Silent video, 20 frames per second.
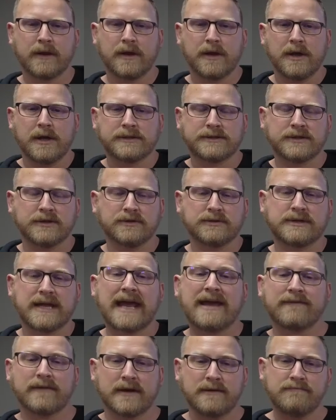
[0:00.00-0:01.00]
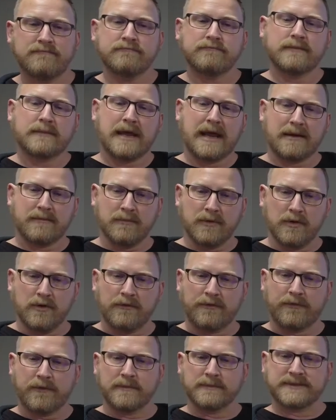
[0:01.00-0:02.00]
So David had
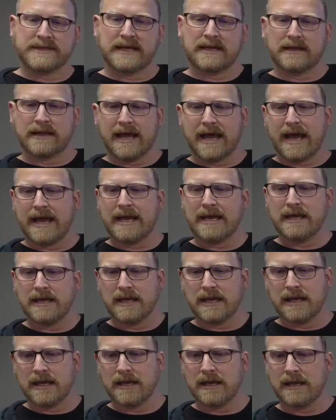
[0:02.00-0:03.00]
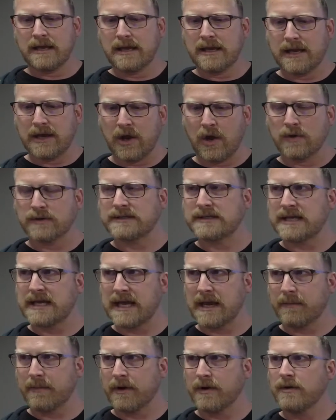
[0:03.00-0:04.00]
moved from Ziklag. He goes to
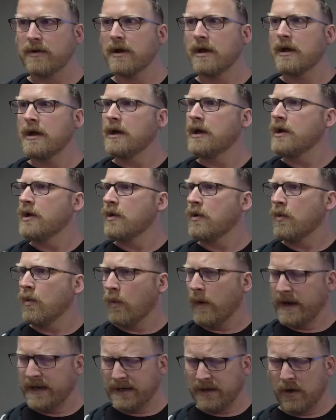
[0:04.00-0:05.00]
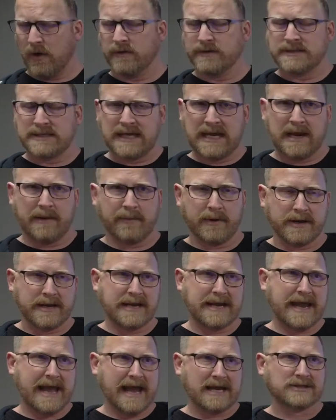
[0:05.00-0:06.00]
Hebron. When he goes to Hebron,
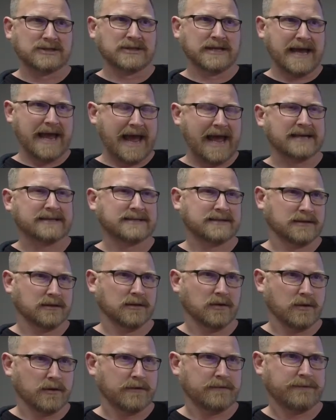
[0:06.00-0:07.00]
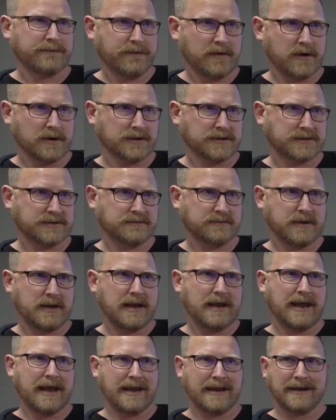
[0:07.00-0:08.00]
he actually asks the Lord first,
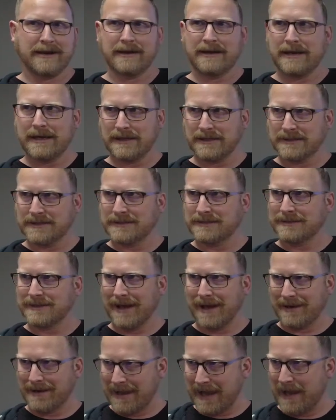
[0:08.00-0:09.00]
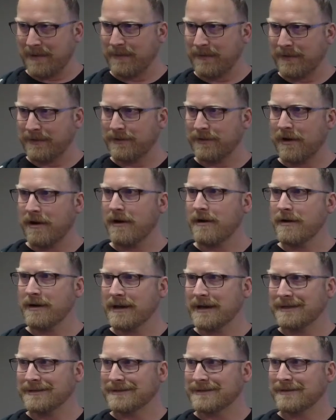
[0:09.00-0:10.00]
and he's got Abiathar, and
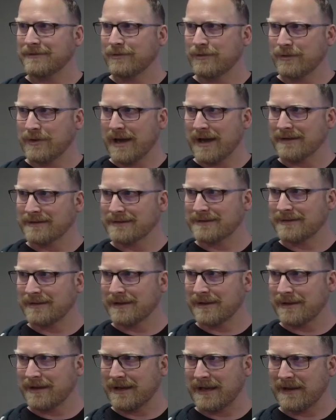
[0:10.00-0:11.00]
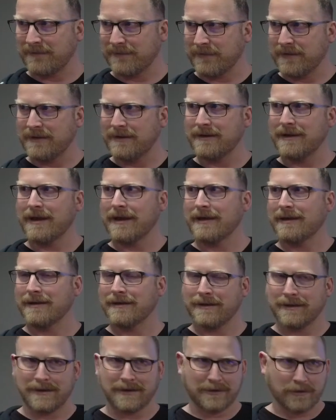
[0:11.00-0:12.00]
who has the ephod
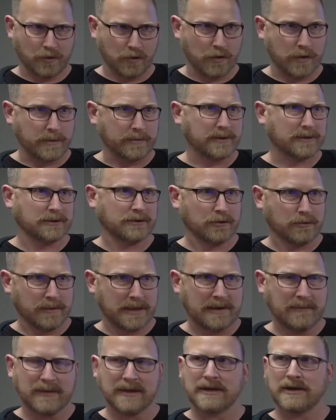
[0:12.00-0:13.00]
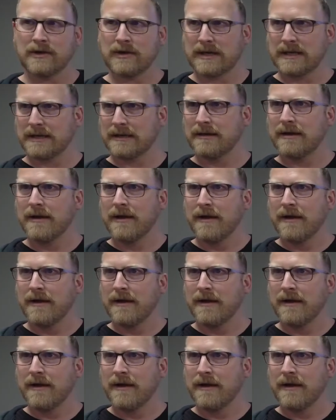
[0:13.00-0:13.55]
and the Urim and Thummim, and you can